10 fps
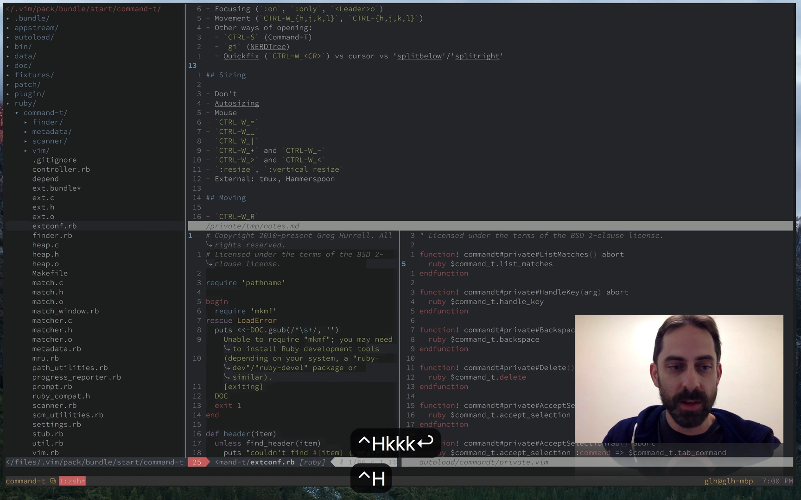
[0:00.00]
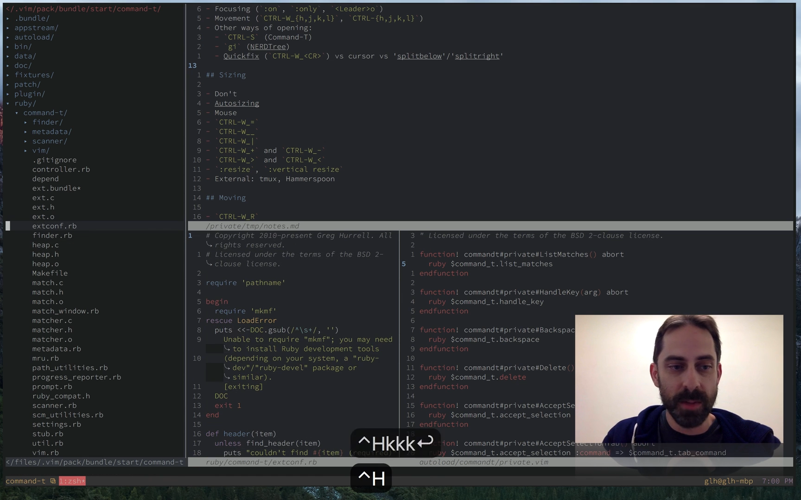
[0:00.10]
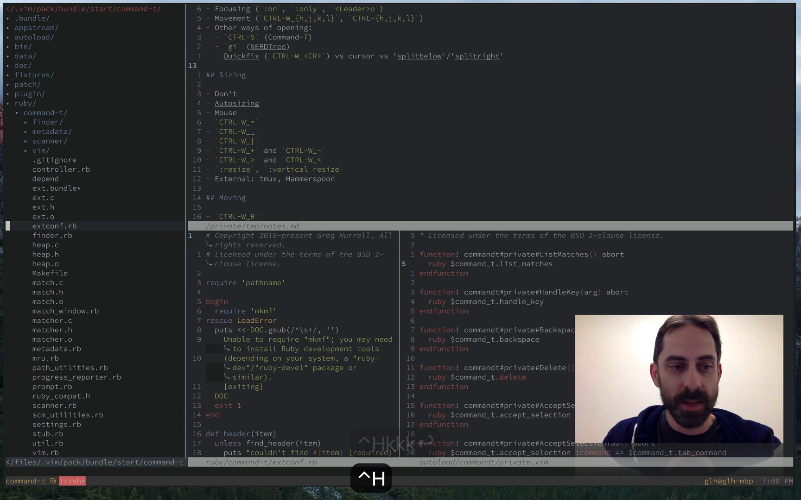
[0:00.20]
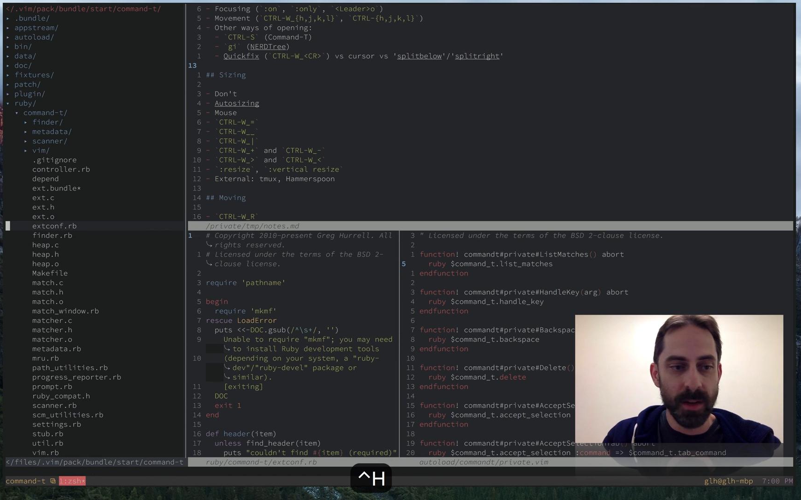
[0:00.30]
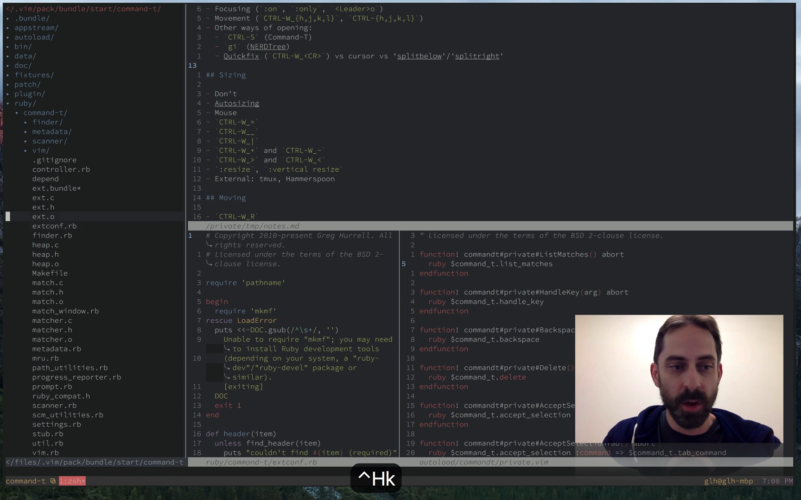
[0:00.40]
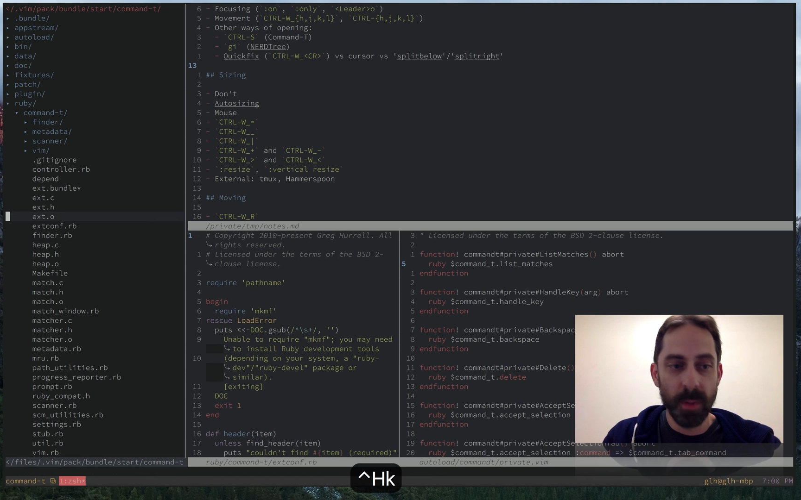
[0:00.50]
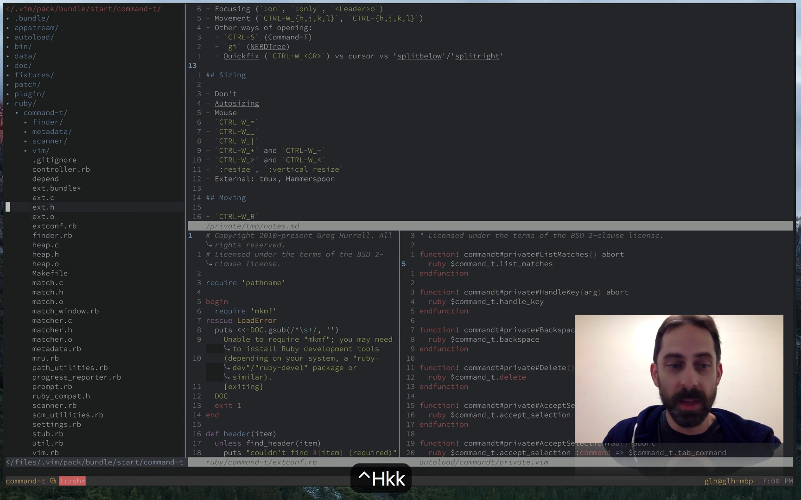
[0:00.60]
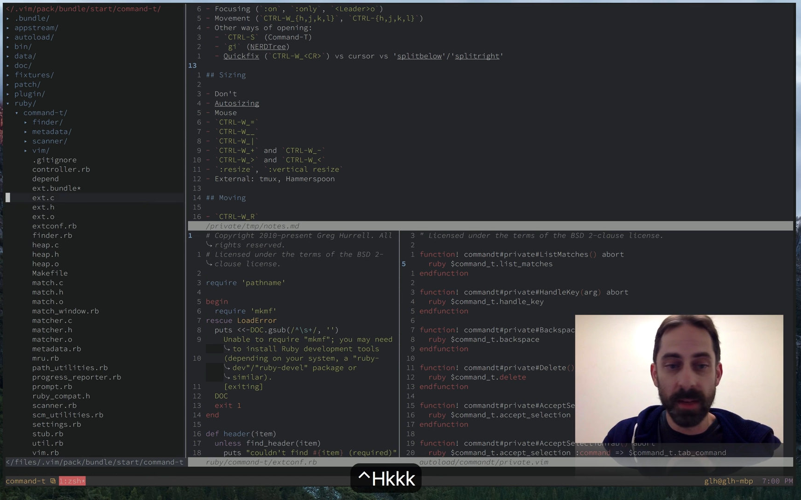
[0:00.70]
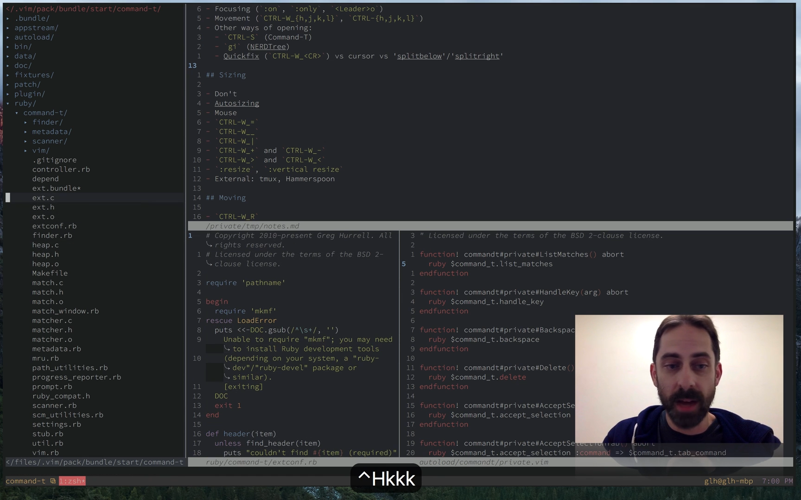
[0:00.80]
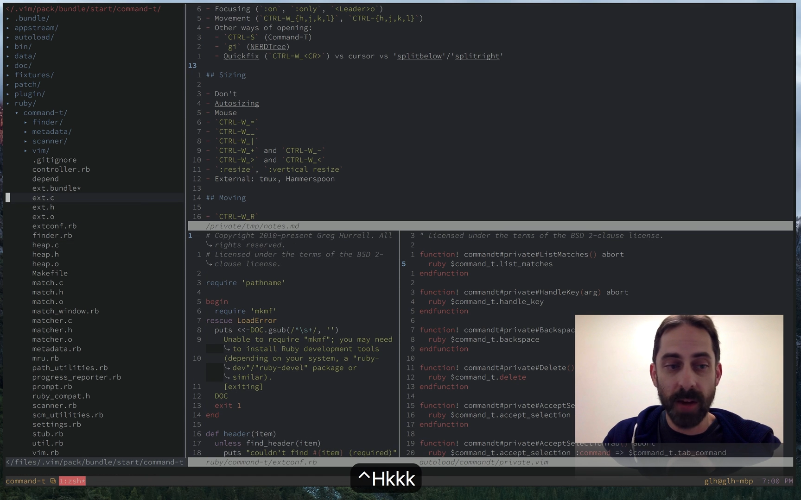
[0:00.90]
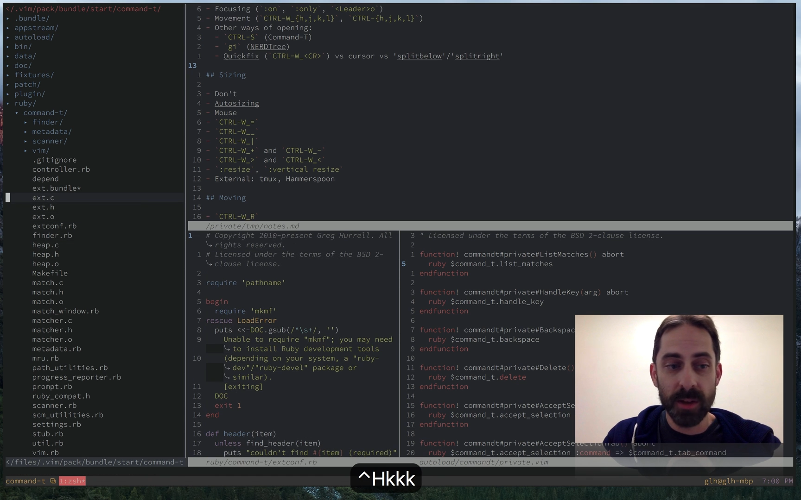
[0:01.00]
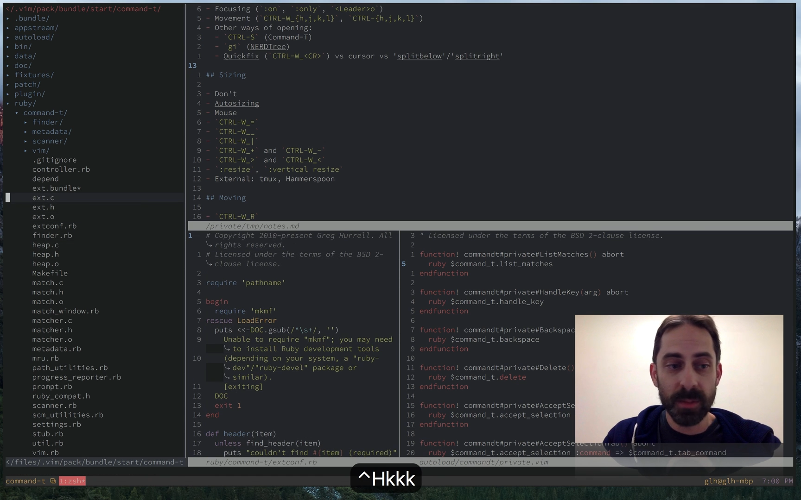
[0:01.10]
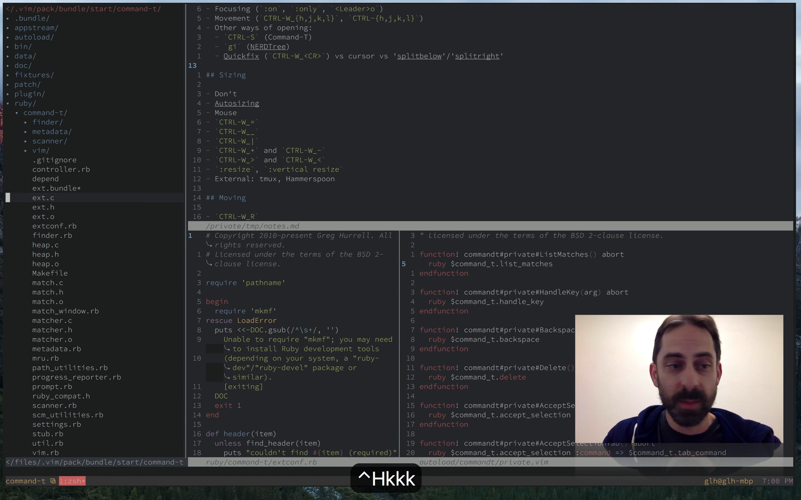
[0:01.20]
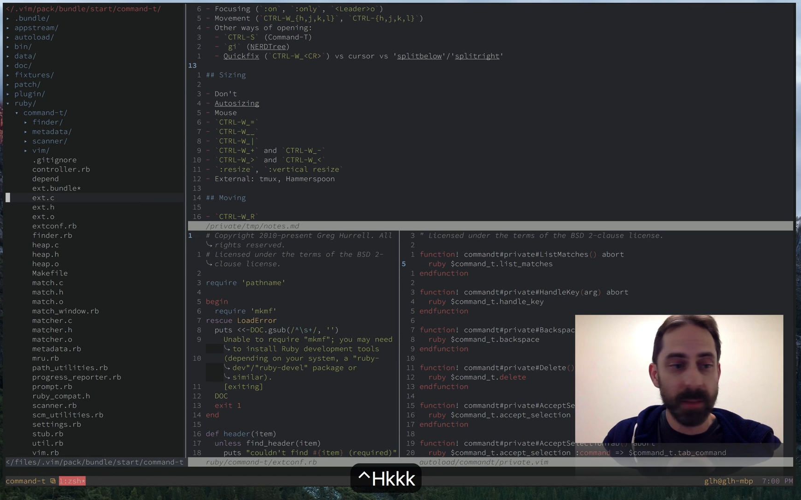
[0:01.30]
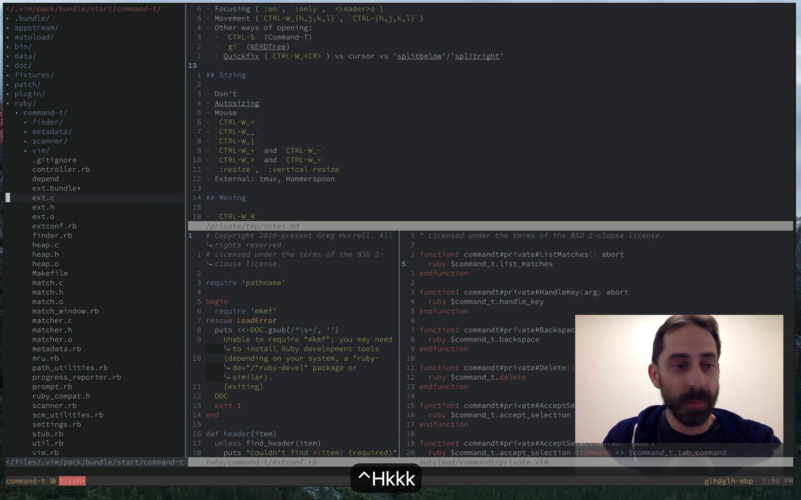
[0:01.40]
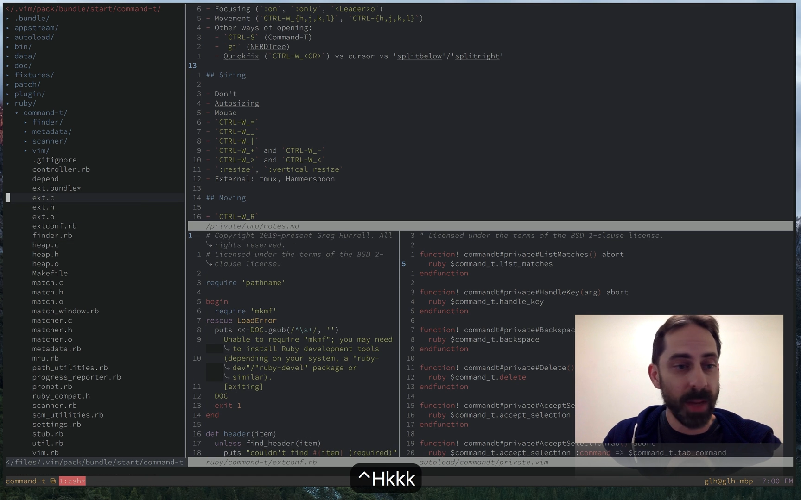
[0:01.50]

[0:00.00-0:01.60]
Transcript: to be to open it in the current split,